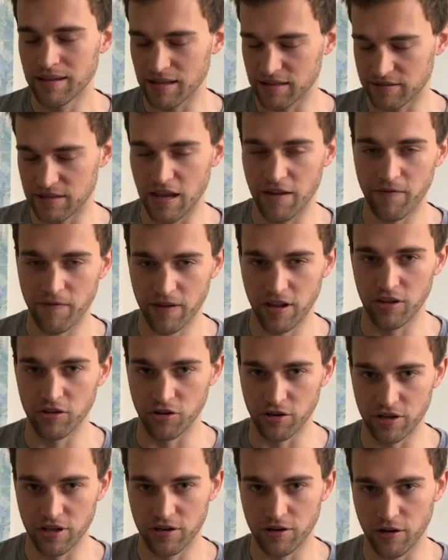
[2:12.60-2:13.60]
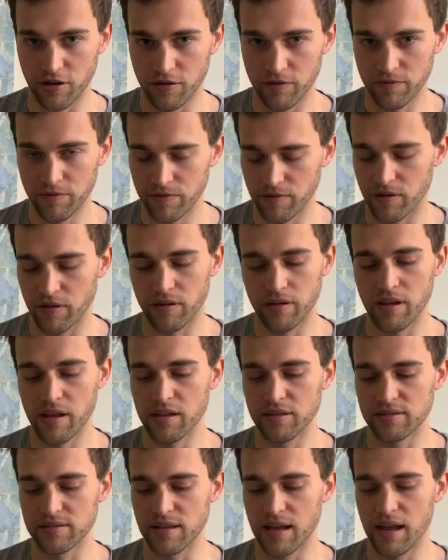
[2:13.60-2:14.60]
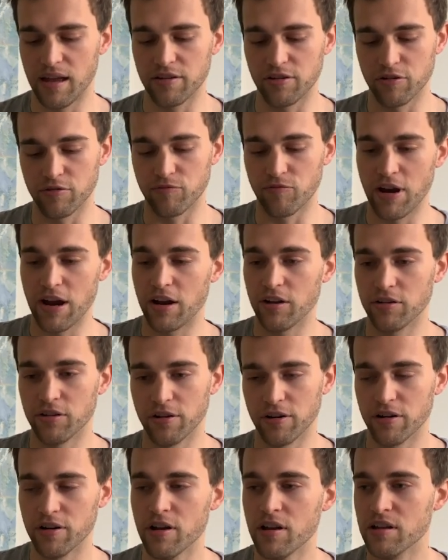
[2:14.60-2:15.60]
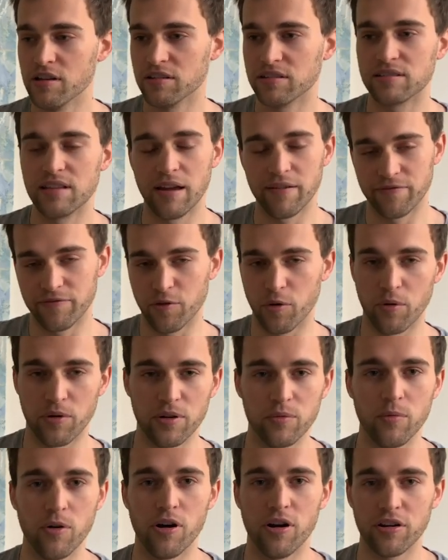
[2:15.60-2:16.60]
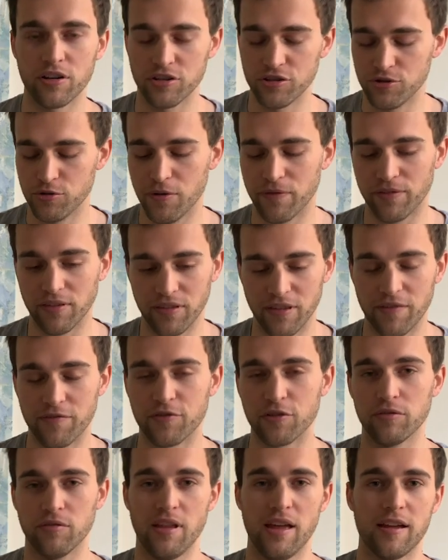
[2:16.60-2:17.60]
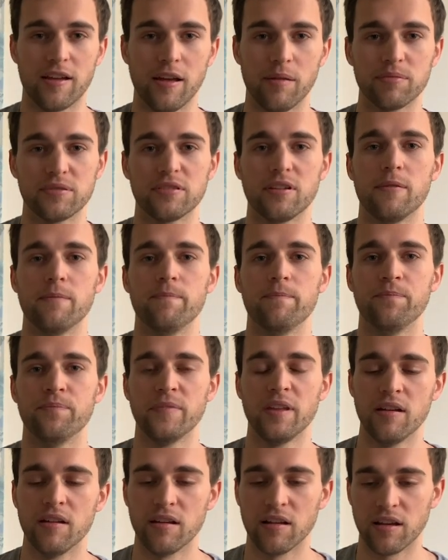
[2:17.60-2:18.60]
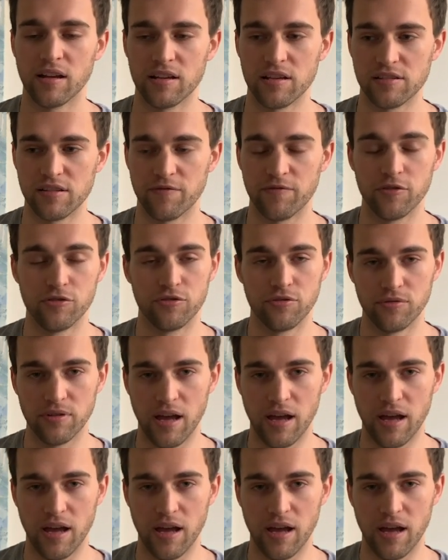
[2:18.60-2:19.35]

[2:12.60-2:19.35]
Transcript: is definitely a learning curve. It's not your regular step forward and walk. You do have to lift your leg up some, because if you do